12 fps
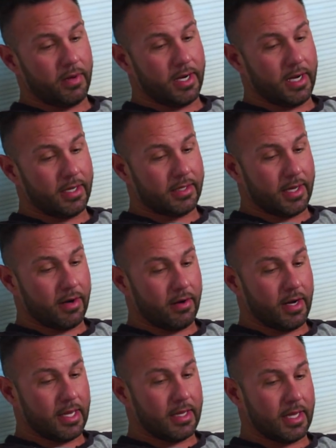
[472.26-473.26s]
we got there,
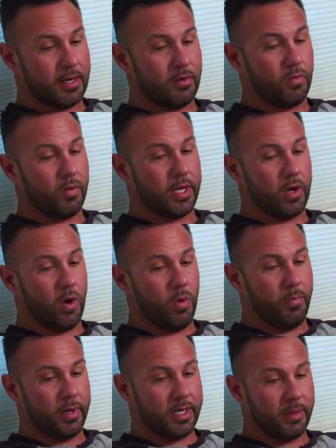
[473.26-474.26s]
and then we
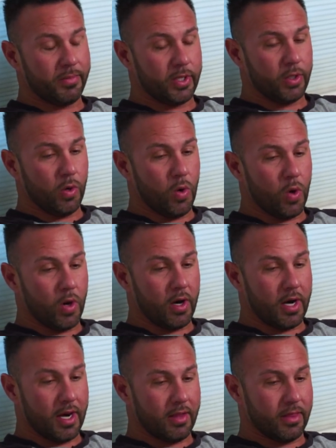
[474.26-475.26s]
opened up the
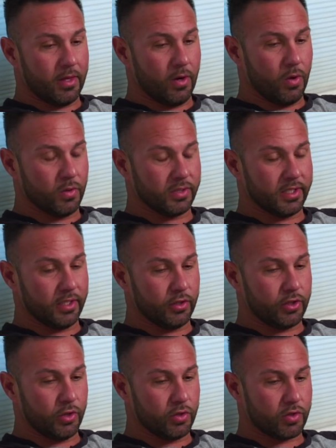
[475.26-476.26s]
door, and those little
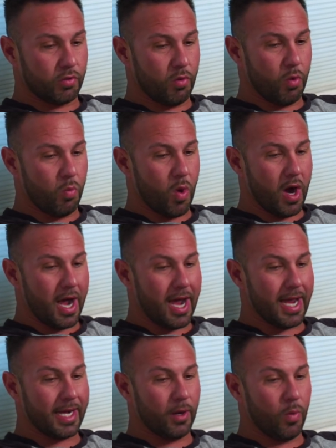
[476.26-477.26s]
children were
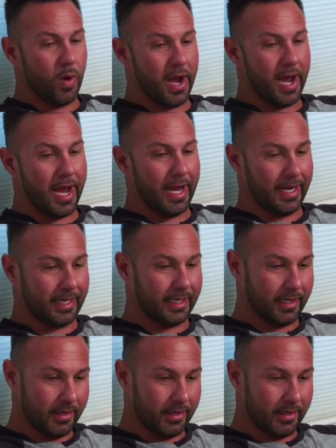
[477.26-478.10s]
wide awake.